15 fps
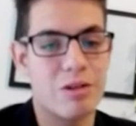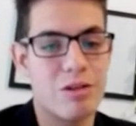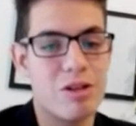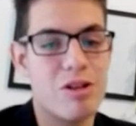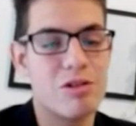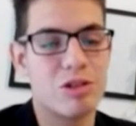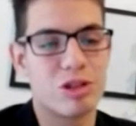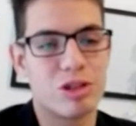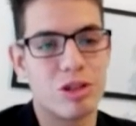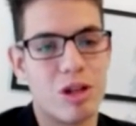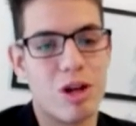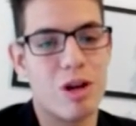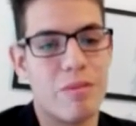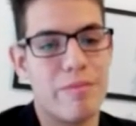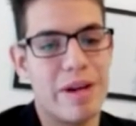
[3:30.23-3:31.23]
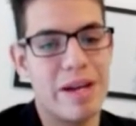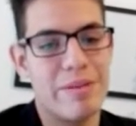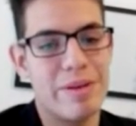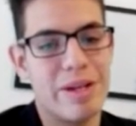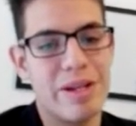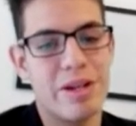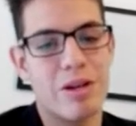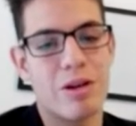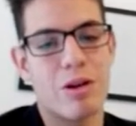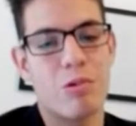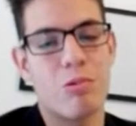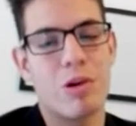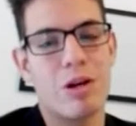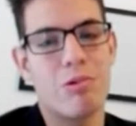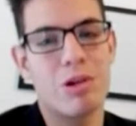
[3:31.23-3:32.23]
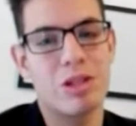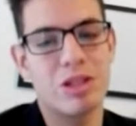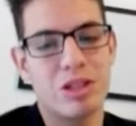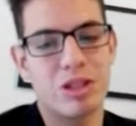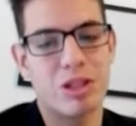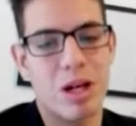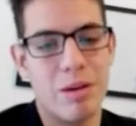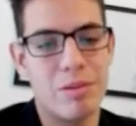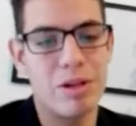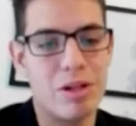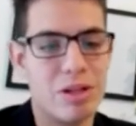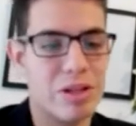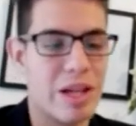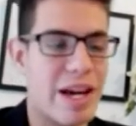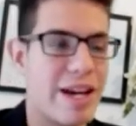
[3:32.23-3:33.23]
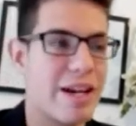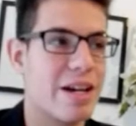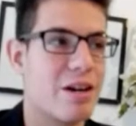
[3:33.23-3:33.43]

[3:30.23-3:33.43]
And who knows, maybe we will discover